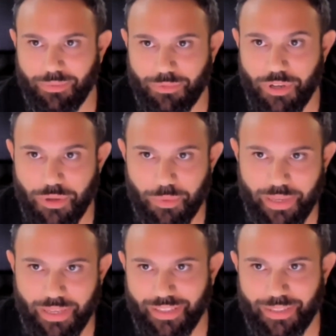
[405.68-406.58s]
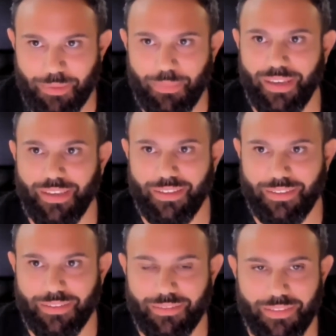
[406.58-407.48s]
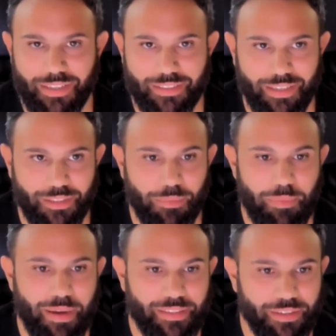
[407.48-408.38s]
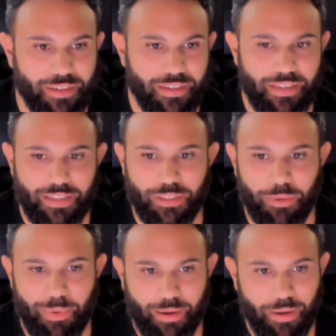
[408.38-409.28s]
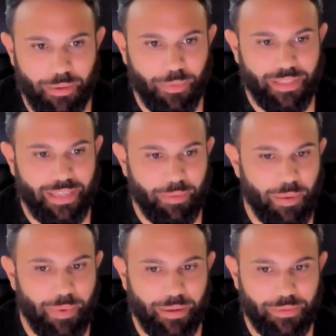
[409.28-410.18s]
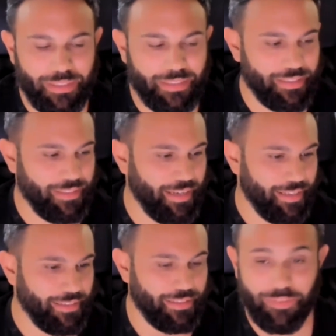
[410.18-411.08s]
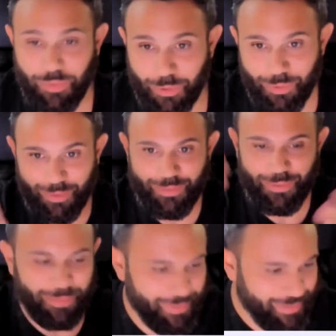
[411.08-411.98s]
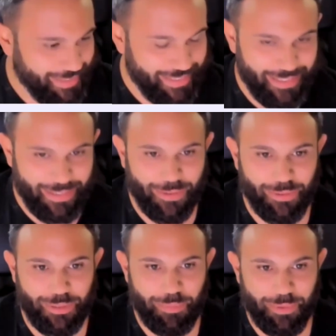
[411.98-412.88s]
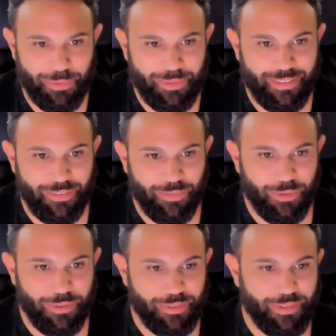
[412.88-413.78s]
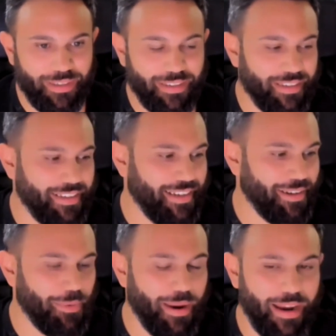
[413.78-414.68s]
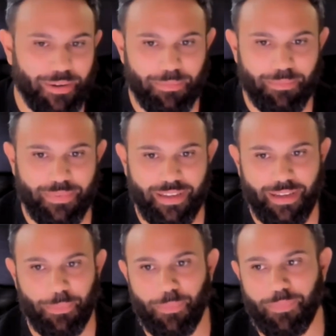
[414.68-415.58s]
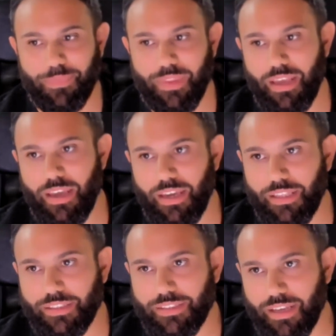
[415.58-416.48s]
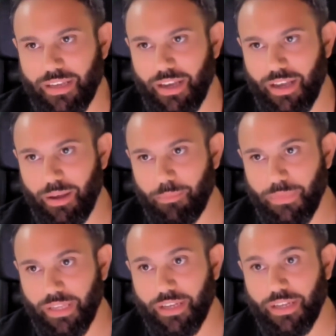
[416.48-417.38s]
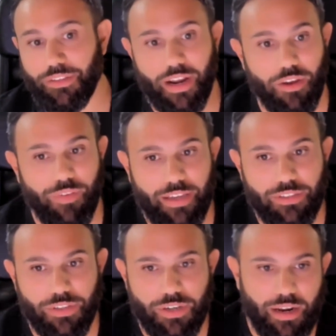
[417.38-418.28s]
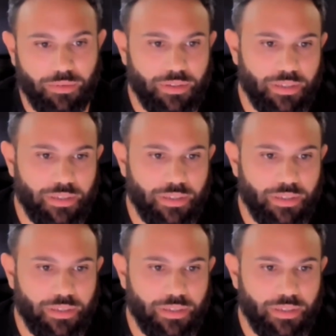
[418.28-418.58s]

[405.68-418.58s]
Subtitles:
renewing it and making things a little bit better. So I'm quite happy about it. And if you're looking to contribute, of course, you're welcome. It's under IOVisor now.